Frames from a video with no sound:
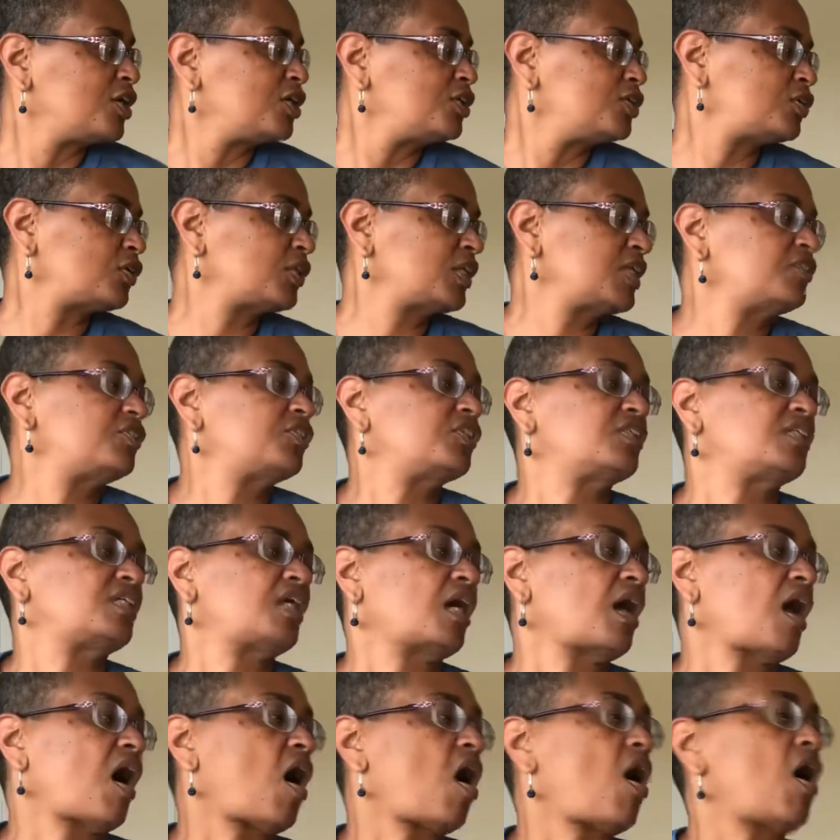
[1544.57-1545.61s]
So let's just
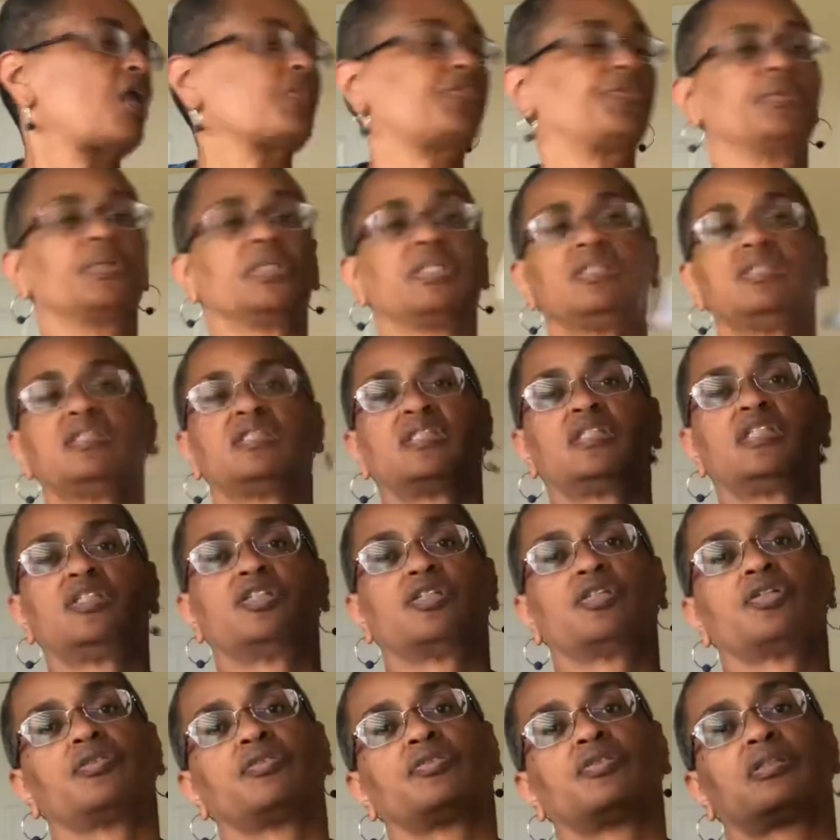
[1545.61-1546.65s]
say all 3 of these
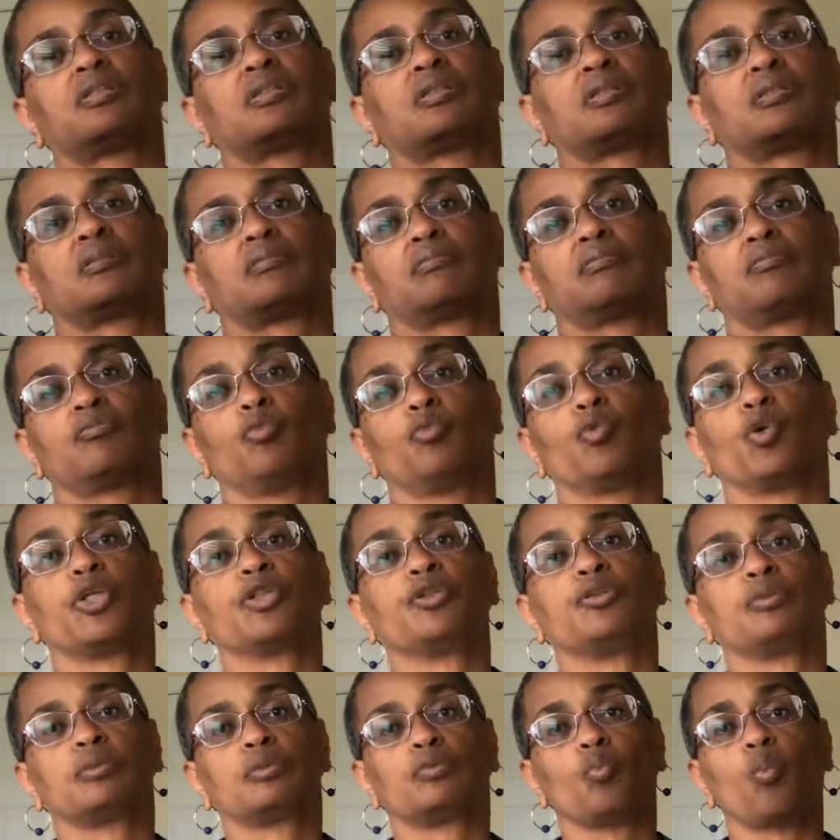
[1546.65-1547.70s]
t-shirts were
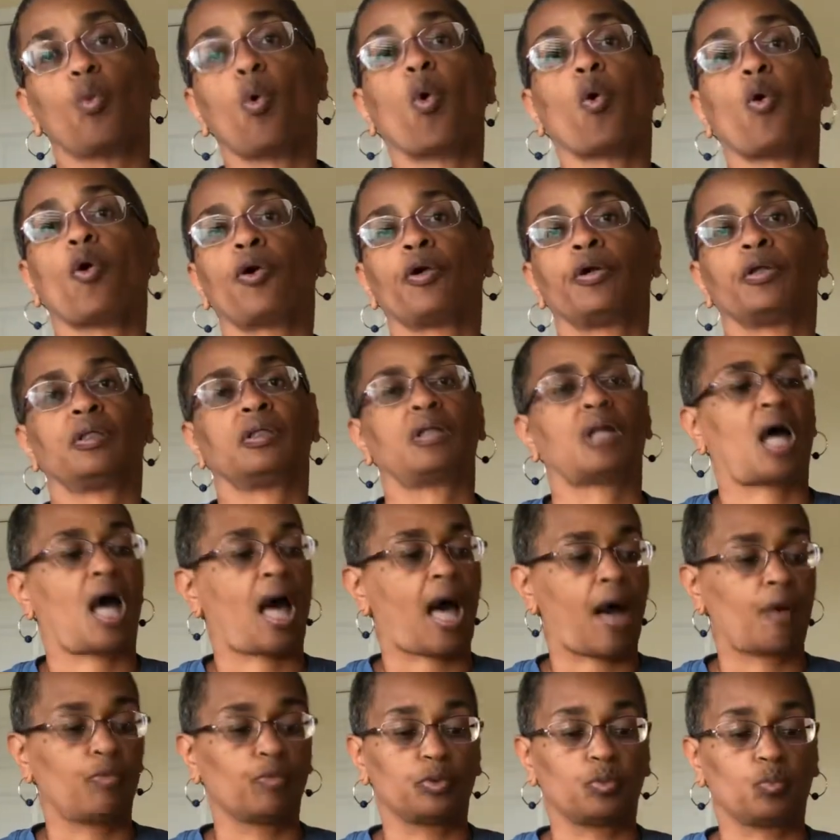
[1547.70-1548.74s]
worn.
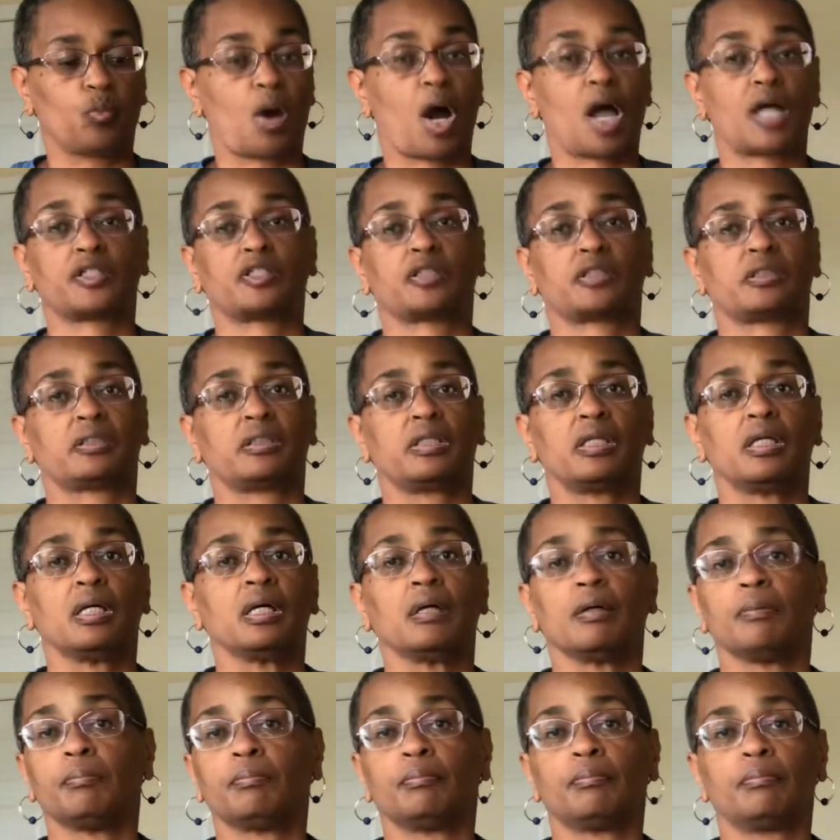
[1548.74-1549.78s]
I would wash
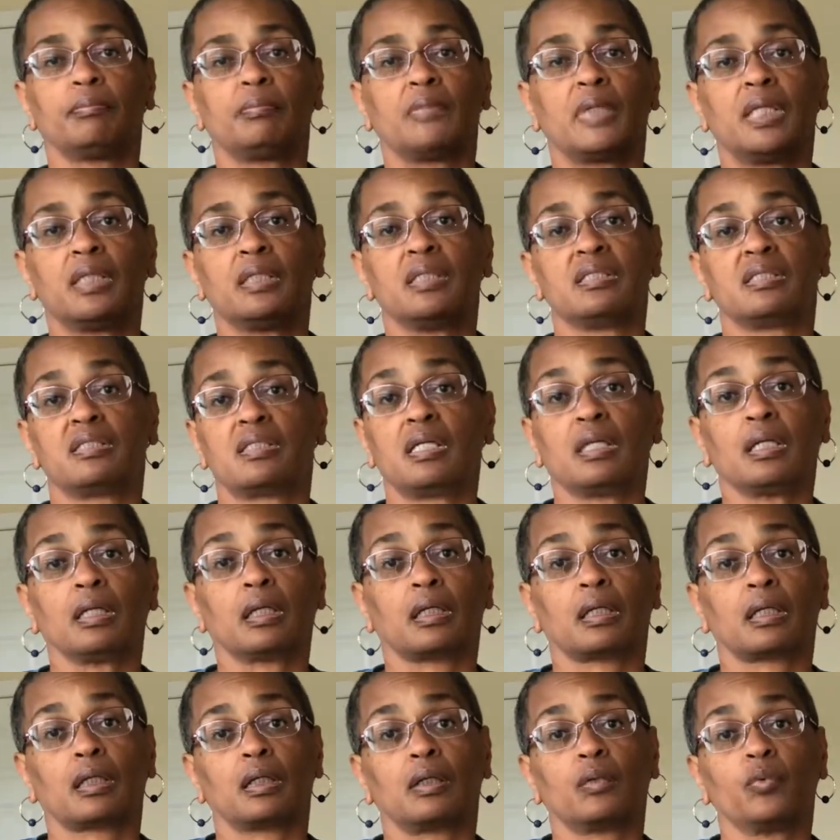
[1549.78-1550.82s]
them in the
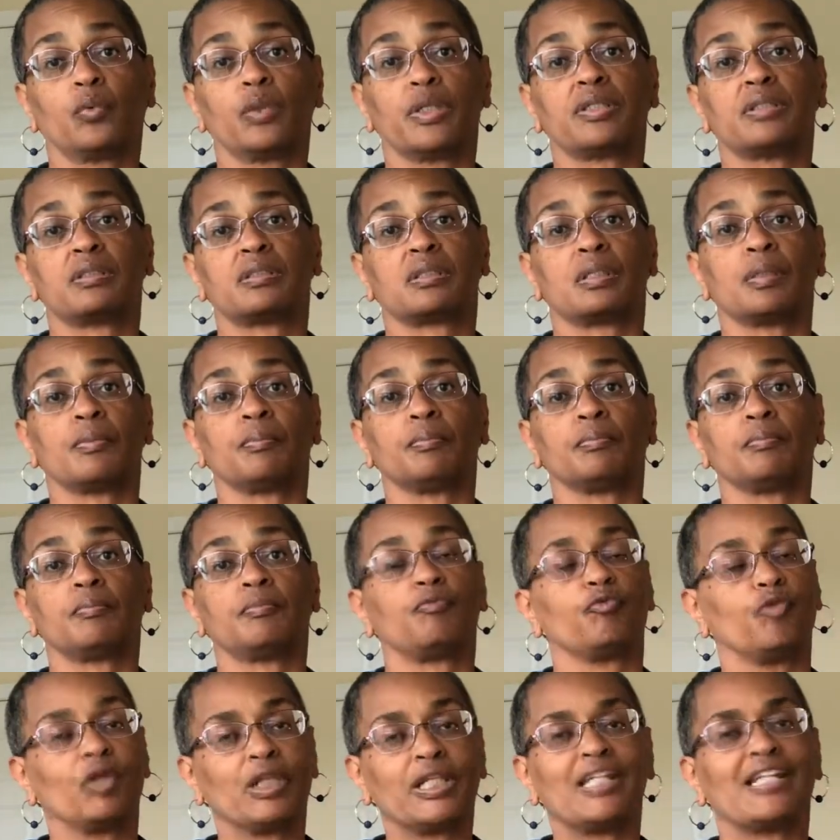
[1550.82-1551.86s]
sink with some
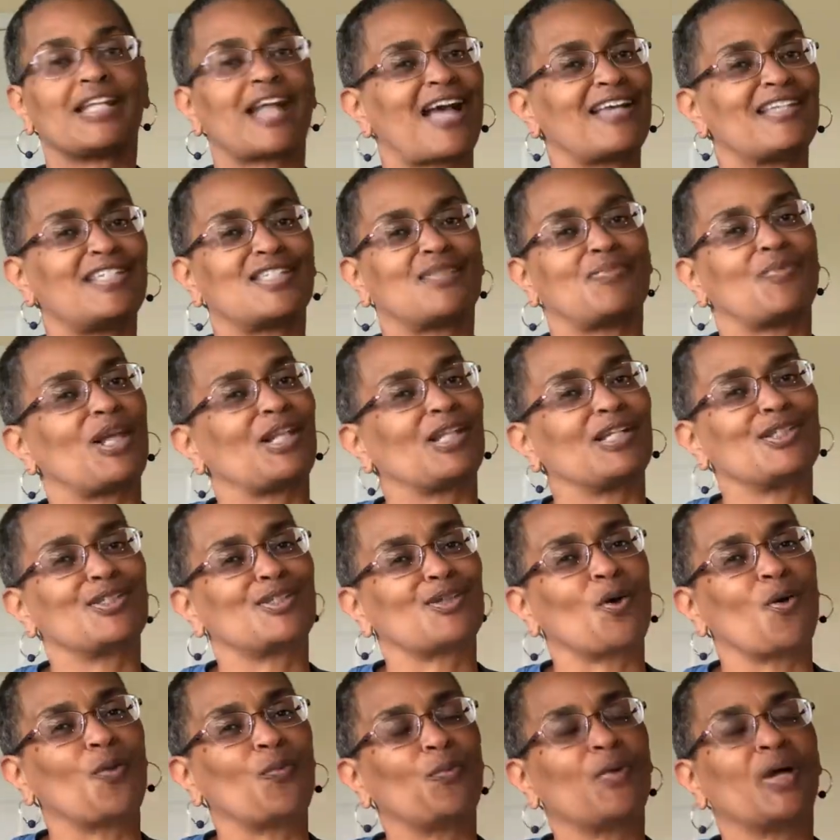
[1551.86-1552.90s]
really nice smelling
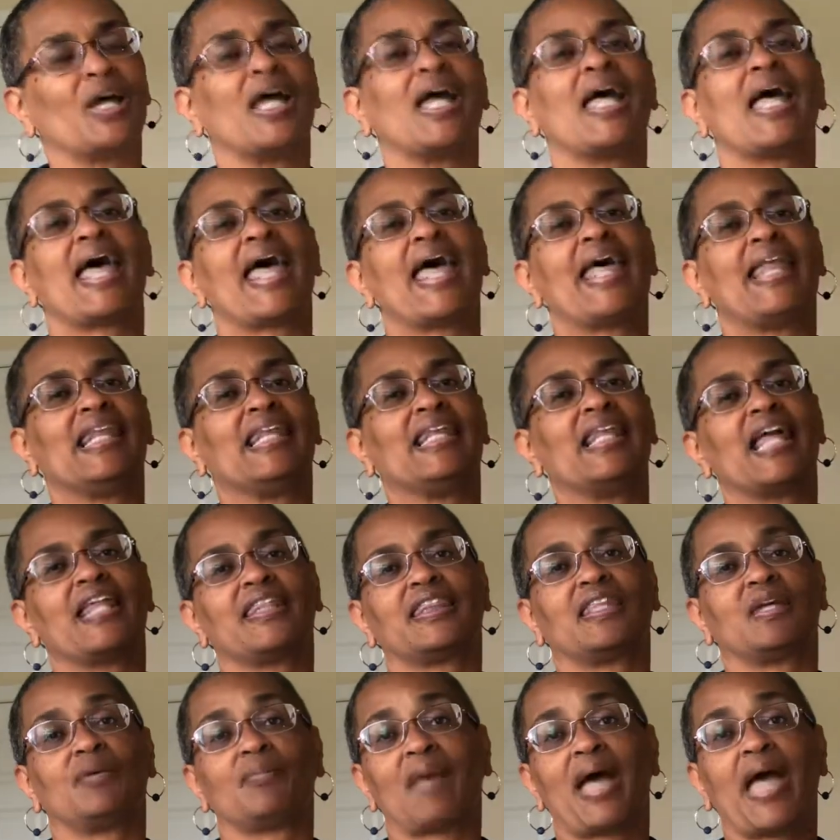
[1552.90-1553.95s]
soap and
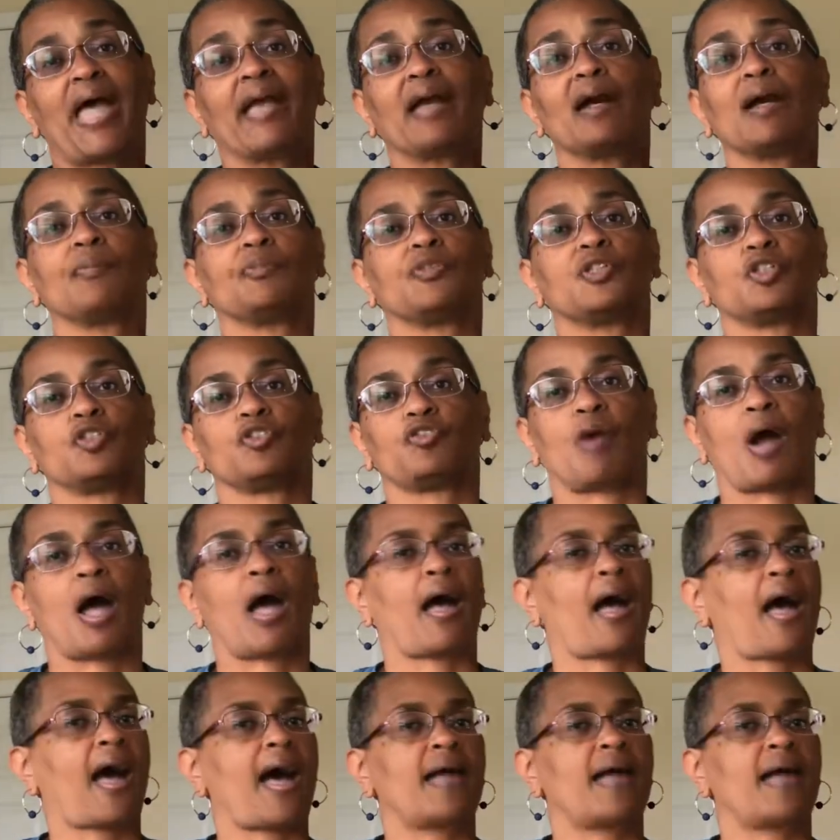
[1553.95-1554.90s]
let them hang up to dry.